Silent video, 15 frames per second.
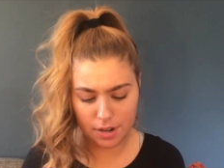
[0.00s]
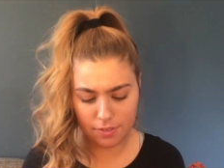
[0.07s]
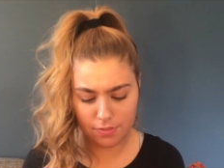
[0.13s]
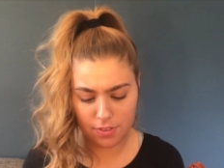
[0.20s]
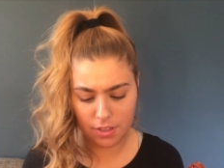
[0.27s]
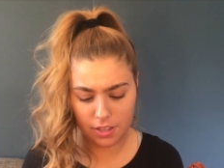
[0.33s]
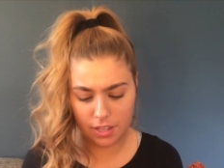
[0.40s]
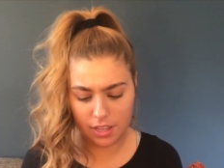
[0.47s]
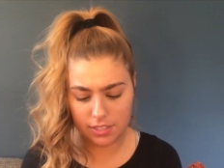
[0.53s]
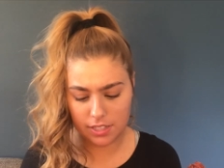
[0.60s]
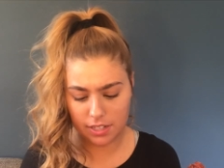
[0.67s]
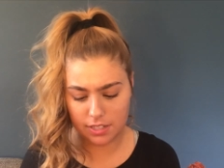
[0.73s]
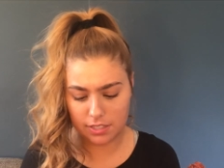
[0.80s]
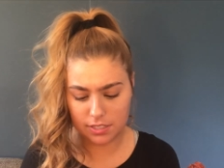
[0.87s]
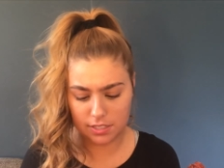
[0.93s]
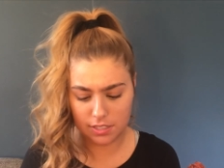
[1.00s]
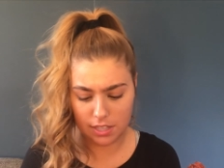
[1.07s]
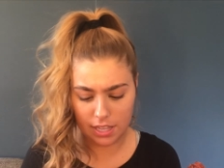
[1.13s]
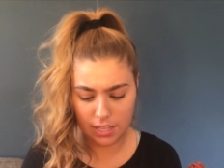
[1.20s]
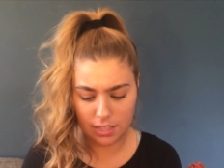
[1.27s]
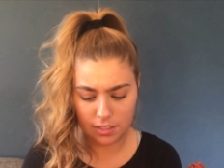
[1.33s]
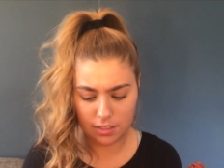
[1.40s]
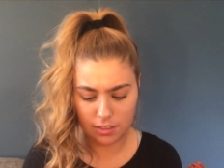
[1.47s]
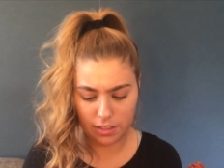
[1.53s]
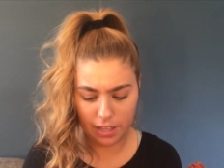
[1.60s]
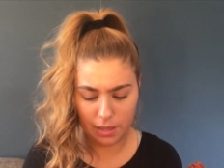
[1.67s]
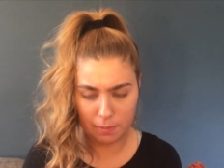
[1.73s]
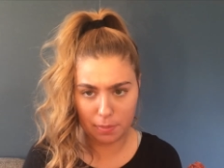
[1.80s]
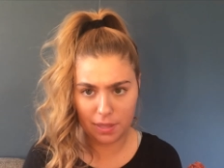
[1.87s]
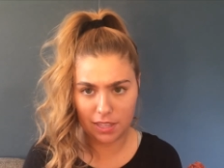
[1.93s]
but I feel like it has like a slight
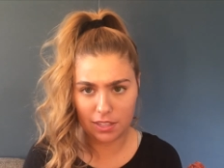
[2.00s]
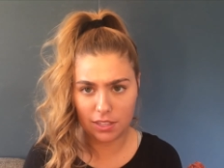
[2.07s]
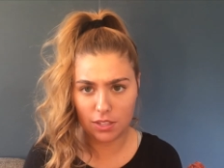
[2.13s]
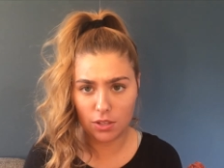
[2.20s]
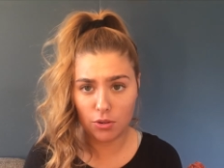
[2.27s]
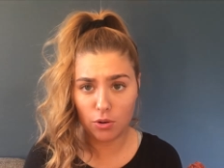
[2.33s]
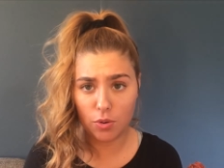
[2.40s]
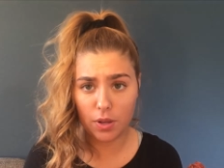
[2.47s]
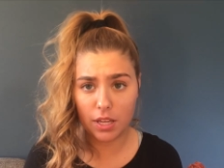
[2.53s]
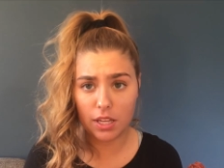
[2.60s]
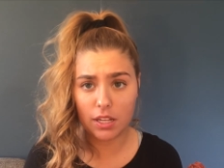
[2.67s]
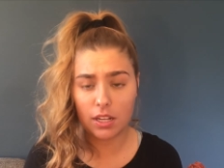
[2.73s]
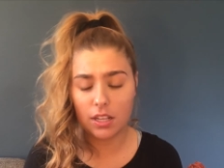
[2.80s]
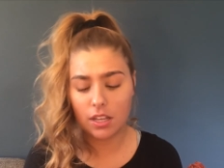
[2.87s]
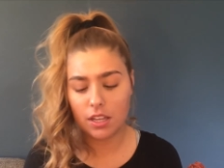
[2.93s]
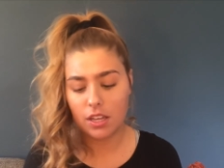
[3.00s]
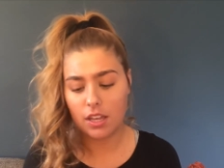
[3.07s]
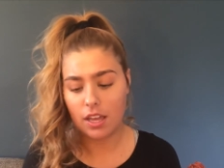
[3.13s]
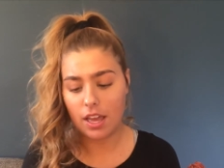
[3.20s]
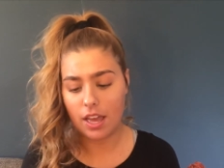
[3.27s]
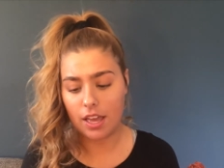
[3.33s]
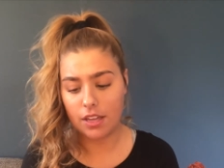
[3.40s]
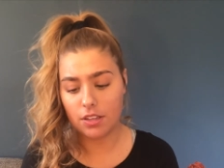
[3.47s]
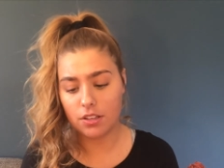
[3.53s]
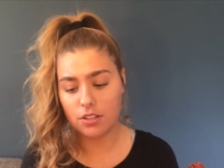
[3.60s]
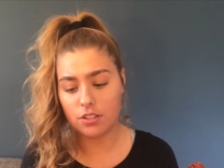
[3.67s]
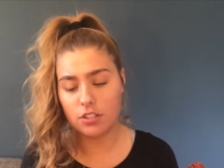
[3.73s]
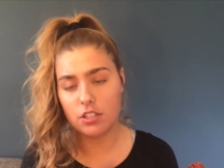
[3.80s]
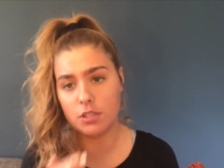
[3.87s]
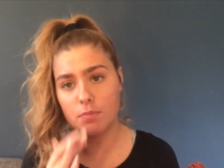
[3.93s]
light pink hue to it. I
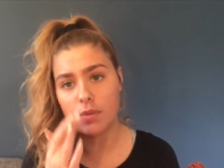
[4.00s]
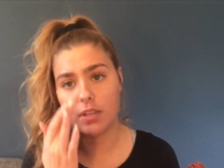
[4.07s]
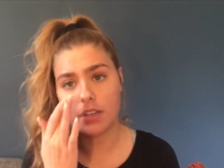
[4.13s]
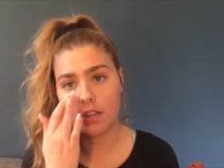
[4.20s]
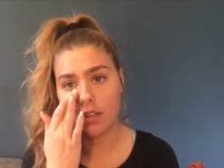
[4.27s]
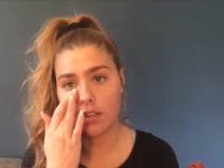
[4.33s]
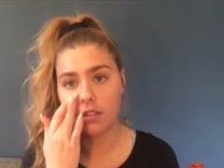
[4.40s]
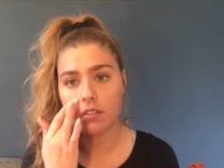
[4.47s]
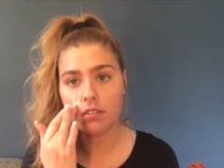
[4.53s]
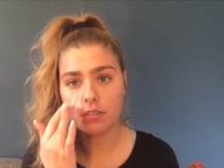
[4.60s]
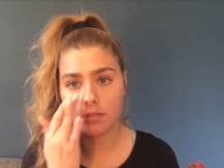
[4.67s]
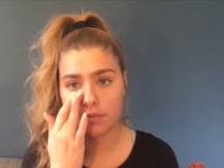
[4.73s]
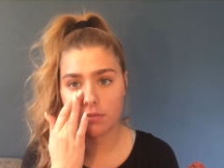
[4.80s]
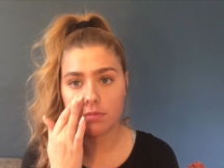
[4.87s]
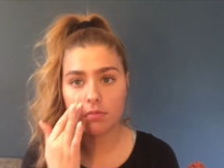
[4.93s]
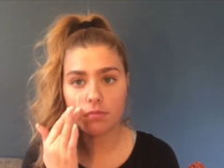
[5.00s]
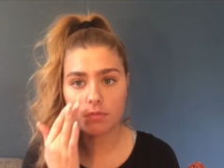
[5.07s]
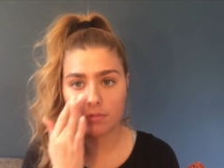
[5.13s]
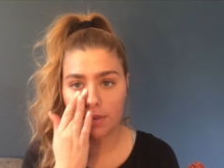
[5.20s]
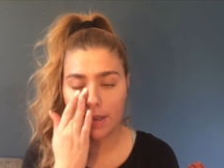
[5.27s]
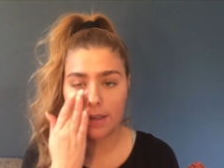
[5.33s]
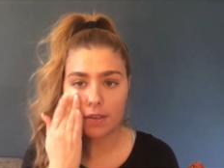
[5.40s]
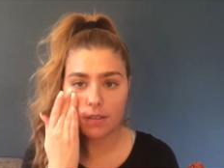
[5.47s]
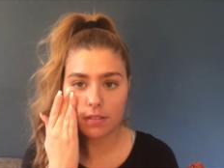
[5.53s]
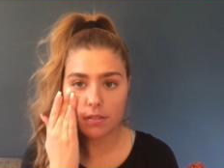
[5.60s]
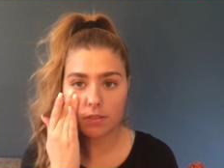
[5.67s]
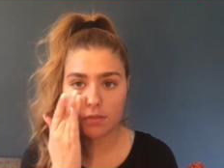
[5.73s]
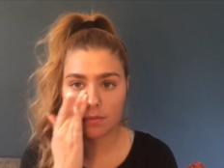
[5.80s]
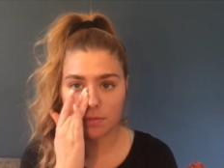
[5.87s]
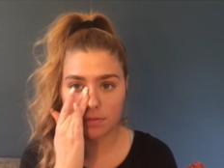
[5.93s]
could just be like
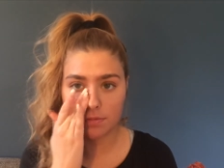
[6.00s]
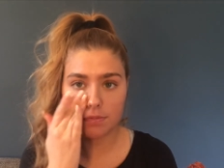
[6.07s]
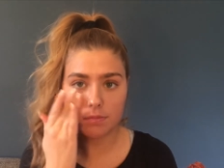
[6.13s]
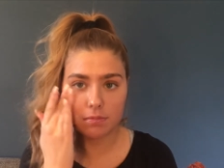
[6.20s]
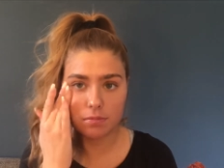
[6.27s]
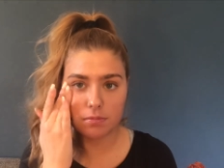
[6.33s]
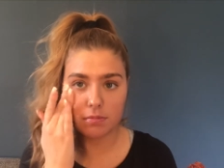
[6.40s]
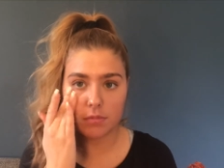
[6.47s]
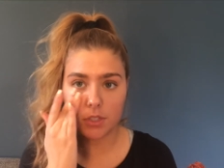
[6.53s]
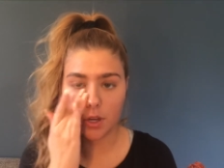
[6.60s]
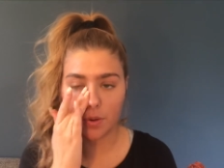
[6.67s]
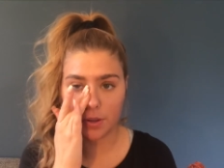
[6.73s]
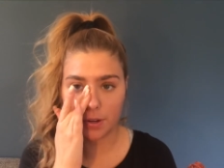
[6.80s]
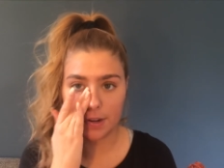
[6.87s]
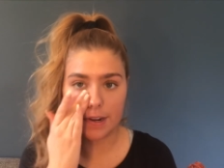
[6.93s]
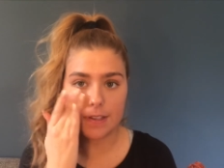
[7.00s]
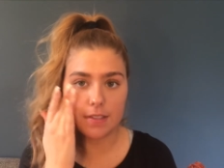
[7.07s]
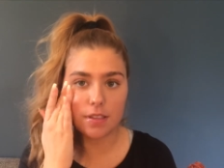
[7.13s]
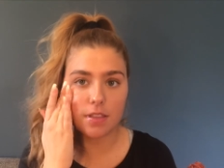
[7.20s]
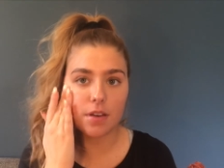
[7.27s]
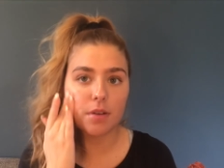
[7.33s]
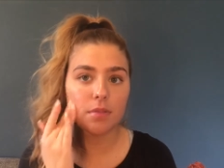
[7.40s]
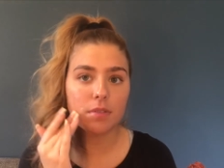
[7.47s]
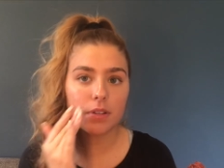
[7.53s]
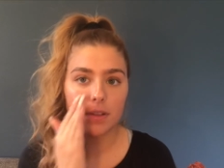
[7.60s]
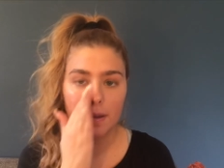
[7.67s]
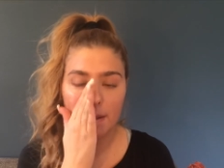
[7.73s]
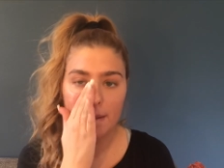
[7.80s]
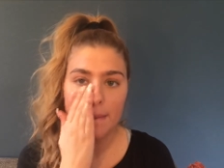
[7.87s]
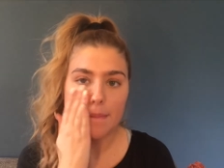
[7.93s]
going crazy though.
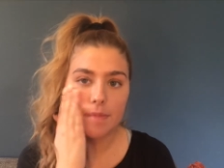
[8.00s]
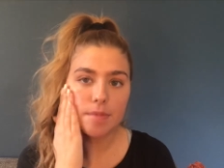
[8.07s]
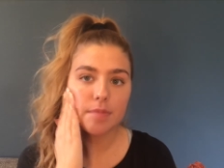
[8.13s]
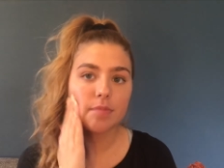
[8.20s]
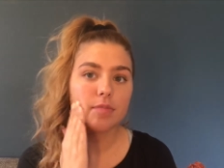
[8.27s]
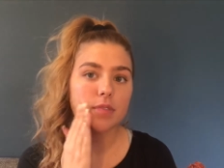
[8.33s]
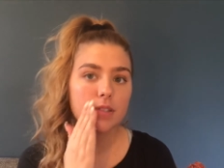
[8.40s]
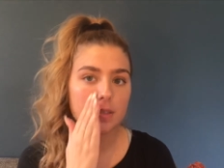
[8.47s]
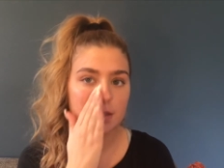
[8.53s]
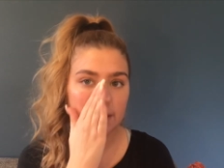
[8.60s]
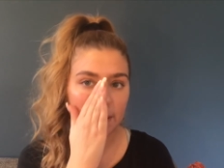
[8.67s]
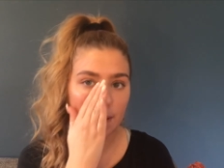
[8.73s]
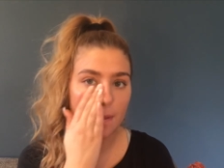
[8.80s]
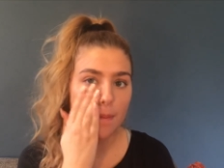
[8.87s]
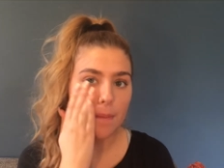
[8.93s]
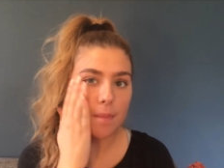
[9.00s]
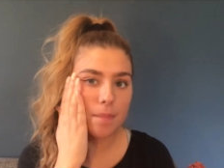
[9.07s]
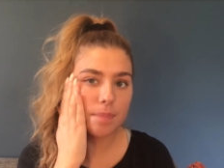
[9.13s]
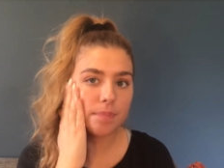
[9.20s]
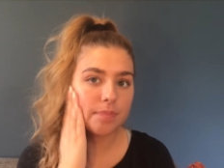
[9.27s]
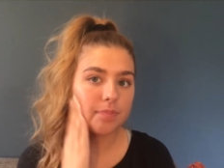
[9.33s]
So